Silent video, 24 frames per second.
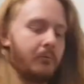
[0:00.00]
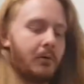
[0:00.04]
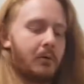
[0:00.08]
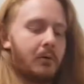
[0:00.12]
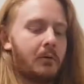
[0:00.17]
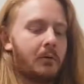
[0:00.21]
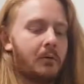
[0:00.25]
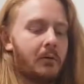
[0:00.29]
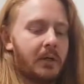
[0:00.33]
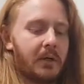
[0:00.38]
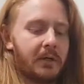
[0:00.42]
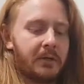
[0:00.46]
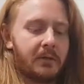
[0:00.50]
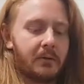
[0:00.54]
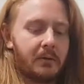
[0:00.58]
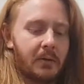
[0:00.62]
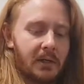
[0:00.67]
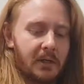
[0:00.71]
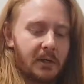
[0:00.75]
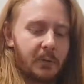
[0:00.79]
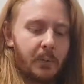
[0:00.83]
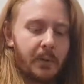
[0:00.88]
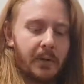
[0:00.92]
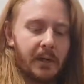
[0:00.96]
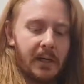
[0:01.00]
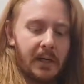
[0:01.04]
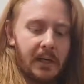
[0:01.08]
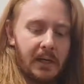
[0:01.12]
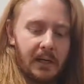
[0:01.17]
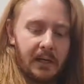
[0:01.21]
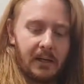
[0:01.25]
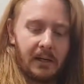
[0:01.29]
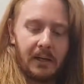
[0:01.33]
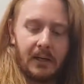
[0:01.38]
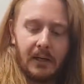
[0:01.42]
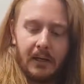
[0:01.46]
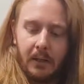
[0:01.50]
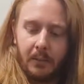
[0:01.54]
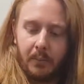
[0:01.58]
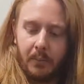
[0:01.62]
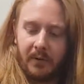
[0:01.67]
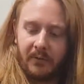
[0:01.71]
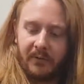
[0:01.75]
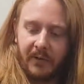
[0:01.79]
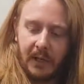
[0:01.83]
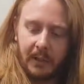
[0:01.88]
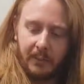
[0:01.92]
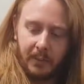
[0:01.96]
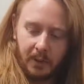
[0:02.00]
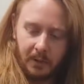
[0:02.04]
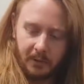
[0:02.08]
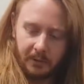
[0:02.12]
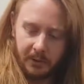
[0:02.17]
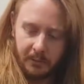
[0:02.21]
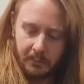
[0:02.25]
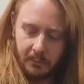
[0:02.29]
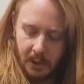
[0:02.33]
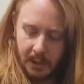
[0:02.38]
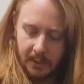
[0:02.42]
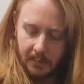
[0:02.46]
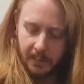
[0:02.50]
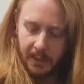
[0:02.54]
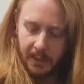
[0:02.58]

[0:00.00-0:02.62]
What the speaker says: ruler to explain it. But if I'm holding my